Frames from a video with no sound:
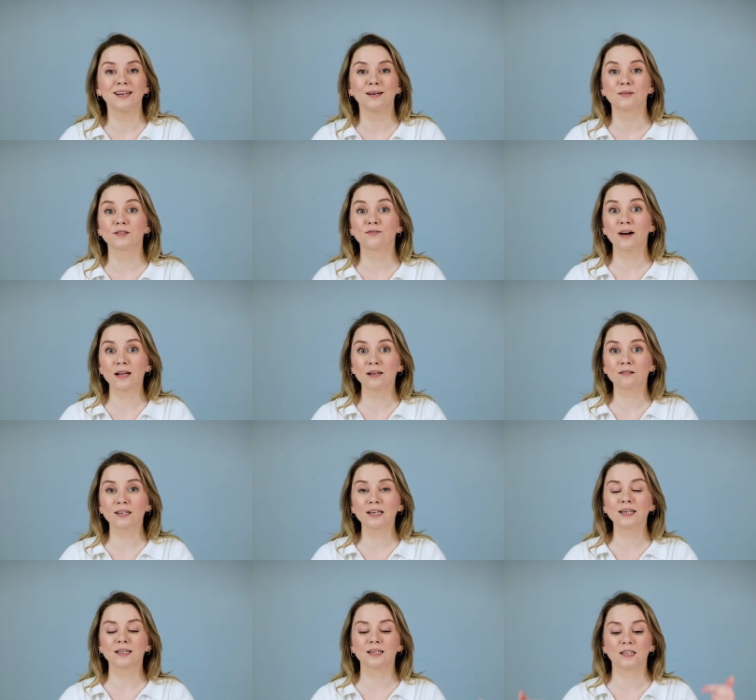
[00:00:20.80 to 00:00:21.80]
name is
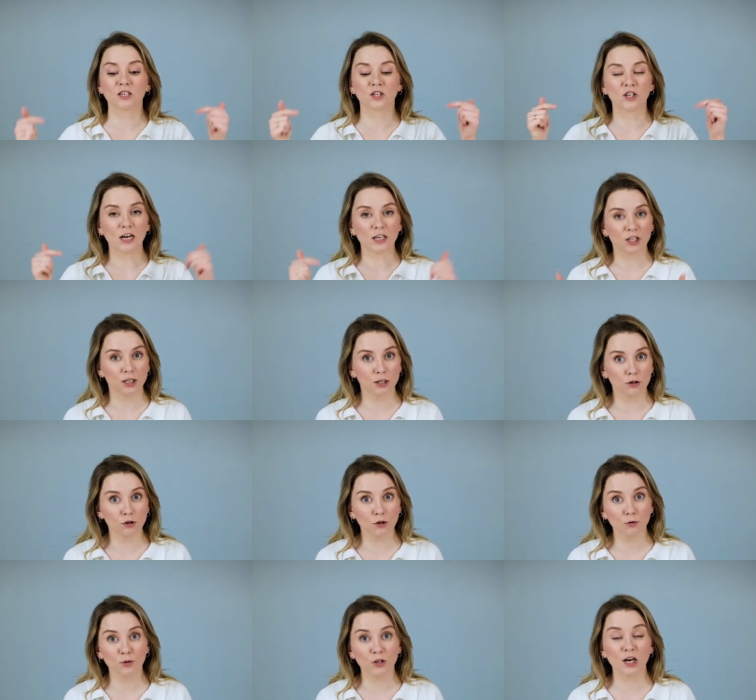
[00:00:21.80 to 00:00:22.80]
Valerie, this is Dashly
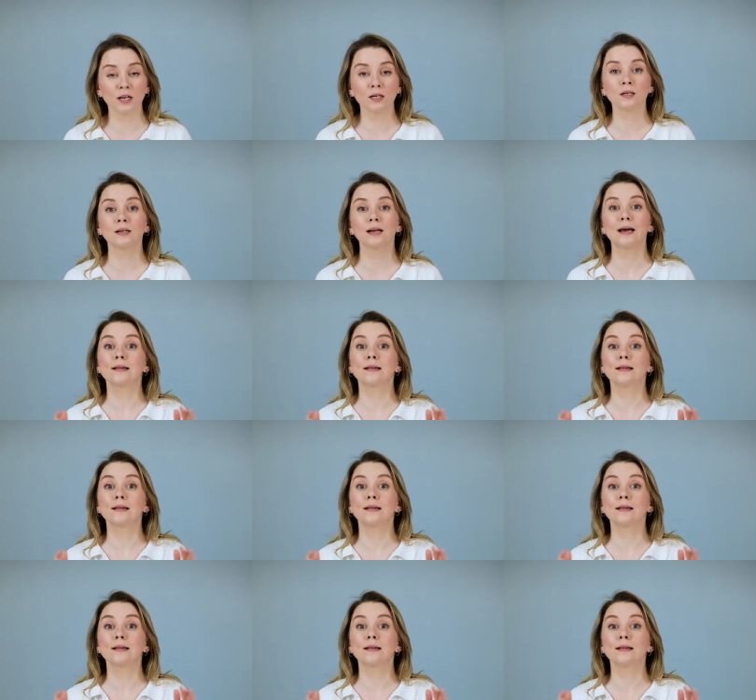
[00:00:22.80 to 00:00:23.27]
YouTube channel,